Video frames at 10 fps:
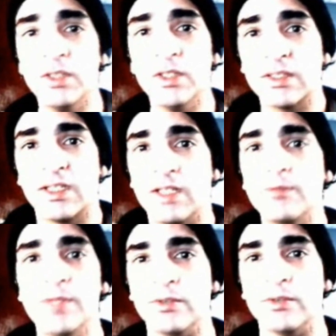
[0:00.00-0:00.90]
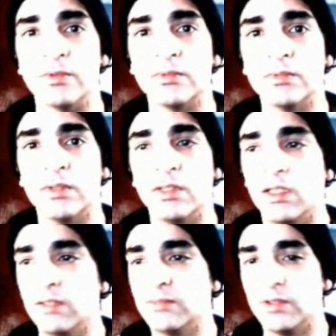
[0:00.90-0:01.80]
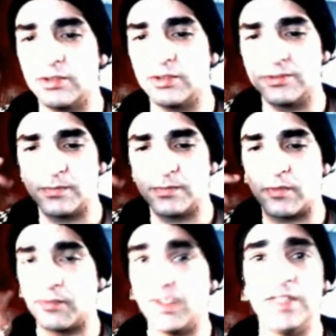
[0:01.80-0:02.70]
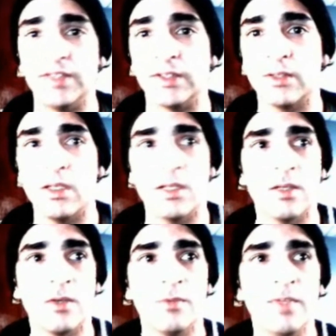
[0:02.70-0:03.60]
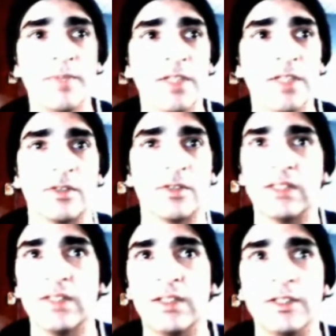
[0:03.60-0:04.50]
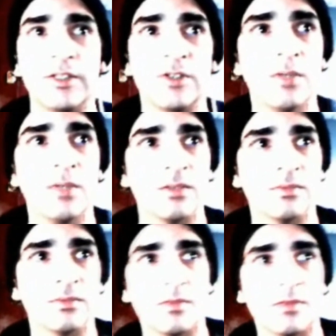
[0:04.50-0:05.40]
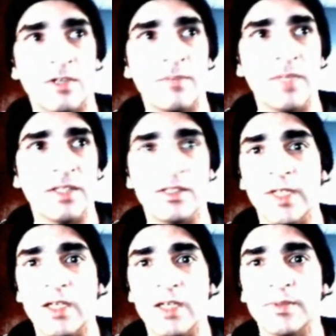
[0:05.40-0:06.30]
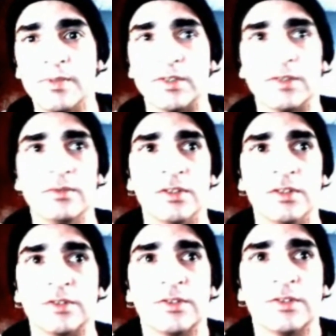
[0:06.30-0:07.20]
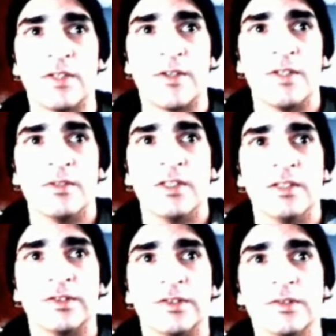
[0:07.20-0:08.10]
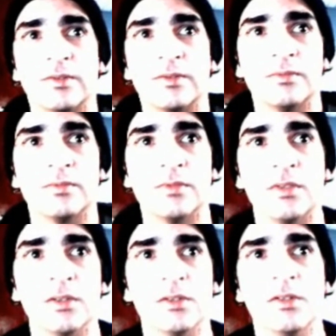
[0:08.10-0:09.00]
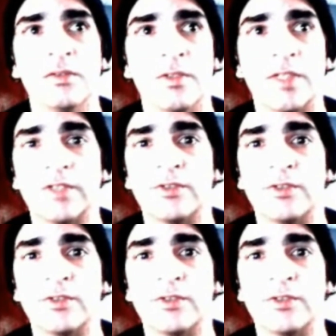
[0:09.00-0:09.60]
can we do? Look, face it, with Victor cancelling the show and Krumbine giving up, there's nothing else for us to do.